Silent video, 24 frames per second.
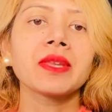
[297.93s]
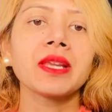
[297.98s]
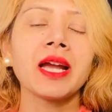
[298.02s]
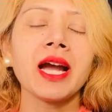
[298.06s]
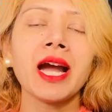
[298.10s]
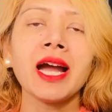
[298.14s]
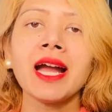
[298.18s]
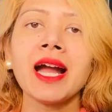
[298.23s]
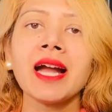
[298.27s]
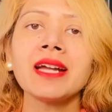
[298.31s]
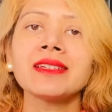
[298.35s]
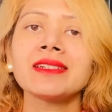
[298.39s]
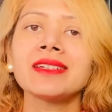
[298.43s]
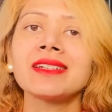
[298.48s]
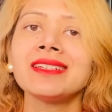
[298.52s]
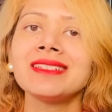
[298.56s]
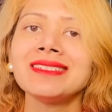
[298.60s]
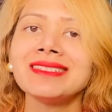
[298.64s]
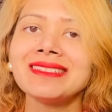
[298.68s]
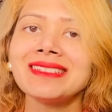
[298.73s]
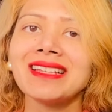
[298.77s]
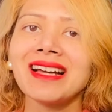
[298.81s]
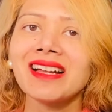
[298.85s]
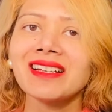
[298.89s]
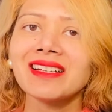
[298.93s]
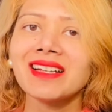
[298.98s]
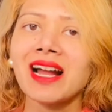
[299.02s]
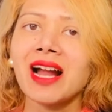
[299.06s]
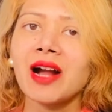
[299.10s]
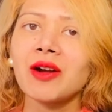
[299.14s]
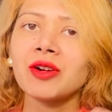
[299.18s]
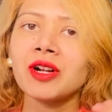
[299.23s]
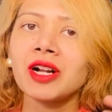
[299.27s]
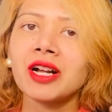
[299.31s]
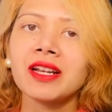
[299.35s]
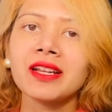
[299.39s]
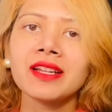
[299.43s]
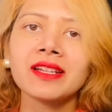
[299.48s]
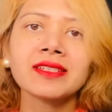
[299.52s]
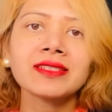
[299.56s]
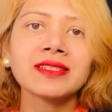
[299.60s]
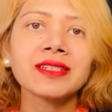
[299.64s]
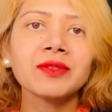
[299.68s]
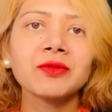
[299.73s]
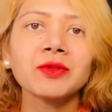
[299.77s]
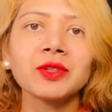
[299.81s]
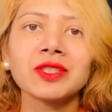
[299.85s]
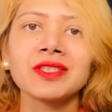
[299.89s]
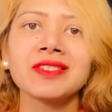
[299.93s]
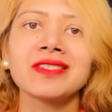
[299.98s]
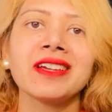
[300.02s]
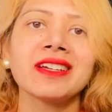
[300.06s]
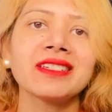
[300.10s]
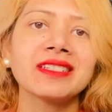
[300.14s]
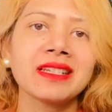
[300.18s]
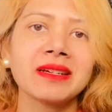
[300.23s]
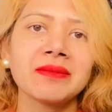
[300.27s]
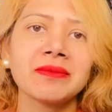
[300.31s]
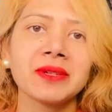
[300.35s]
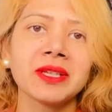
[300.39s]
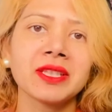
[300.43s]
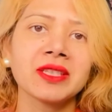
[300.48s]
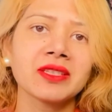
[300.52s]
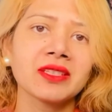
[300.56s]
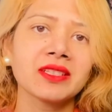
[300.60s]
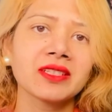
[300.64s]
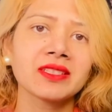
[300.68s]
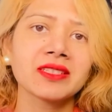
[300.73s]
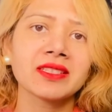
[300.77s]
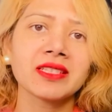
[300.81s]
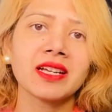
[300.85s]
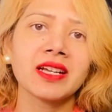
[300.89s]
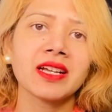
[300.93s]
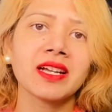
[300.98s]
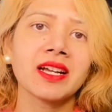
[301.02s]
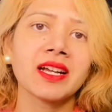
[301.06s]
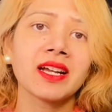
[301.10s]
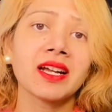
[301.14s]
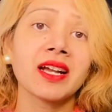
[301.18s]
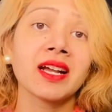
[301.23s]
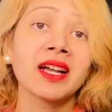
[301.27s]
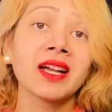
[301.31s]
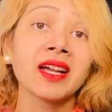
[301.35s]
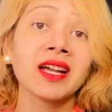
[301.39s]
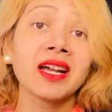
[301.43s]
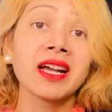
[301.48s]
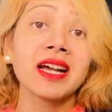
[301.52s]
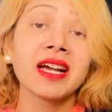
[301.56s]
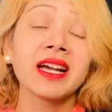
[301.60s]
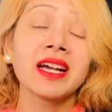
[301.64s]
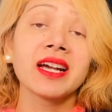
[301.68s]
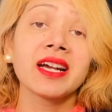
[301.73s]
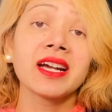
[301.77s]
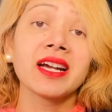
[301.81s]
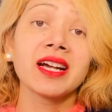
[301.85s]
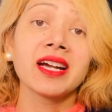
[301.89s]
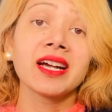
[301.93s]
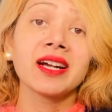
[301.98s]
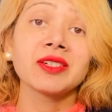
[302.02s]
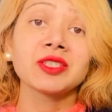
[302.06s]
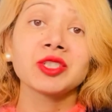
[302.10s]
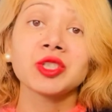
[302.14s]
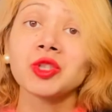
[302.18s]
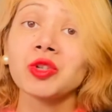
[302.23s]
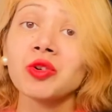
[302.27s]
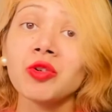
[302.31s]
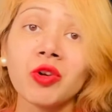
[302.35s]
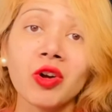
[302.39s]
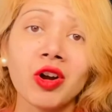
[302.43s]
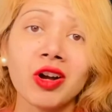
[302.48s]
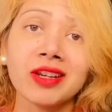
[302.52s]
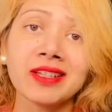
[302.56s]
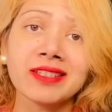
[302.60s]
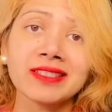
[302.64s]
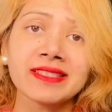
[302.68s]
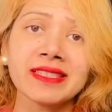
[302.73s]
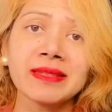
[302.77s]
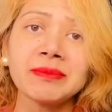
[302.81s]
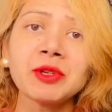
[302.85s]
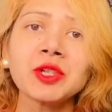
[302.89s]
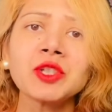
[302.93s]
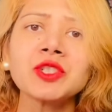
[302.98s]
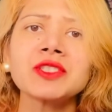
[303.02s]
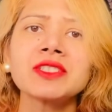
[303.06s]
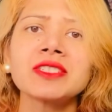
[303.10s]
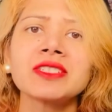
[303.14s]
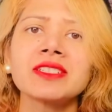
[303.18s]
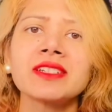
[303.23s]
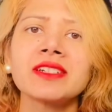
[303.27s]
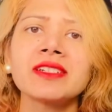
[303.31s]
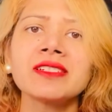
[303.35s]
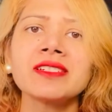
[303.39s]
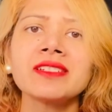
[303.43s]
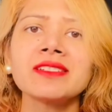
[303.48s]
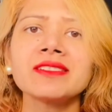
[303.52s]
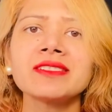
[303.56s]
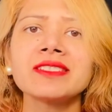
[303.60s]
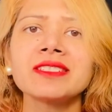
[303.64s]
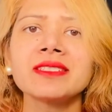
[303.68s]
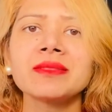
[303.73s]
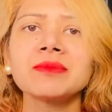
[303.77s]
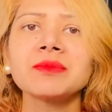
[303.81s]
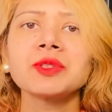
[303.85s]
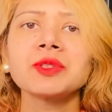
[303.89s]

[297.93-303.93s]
I really like how character was set up in this show, honestly, because journalism